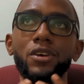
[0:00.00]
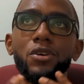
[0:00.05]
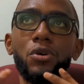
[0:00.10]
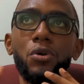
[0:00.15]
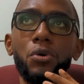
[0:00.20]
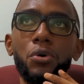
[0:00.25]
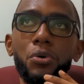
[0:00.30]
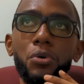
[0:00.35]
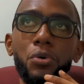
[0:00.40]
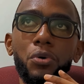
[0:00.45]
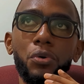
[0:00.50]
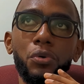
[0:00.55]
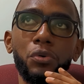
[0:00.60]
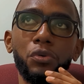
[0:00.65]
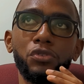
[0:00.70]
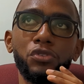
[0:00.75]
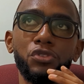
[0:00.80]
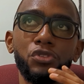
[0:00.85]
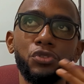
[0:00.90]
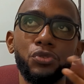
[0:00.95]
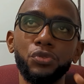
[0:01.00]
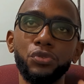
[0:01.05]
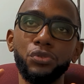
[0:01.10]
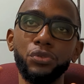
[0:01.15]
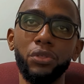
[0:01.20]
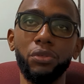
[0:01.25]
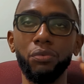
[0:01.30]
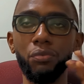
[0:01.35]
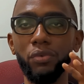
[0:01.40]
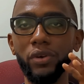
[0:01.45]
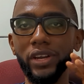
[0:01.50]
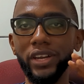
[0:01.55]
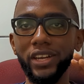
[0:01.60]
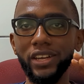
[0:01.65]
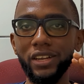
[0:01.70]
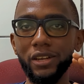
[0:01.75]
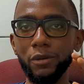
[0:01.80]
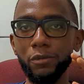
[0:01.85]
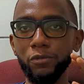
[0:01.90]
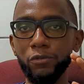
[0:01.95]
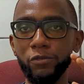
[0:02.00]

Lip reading: 2-3